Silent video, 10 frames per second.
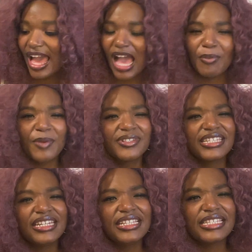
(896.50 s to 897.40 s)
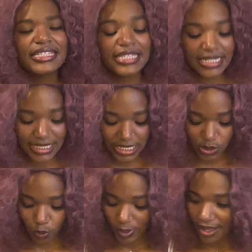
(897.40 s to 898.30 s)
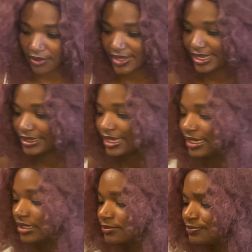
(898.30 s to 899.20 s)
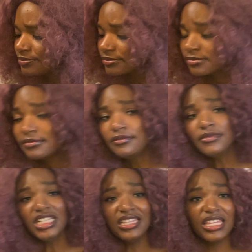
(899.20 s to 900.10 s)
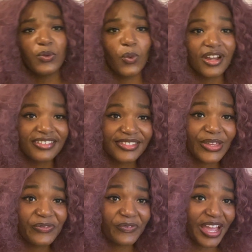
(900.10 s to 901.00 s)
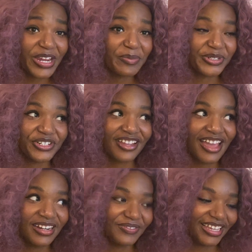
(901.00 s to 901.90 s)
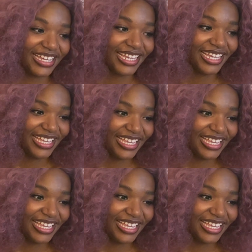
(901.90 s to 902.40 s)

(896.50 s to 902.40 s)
I'm almost getting the sense as well that like the world is on fire, you're kind of like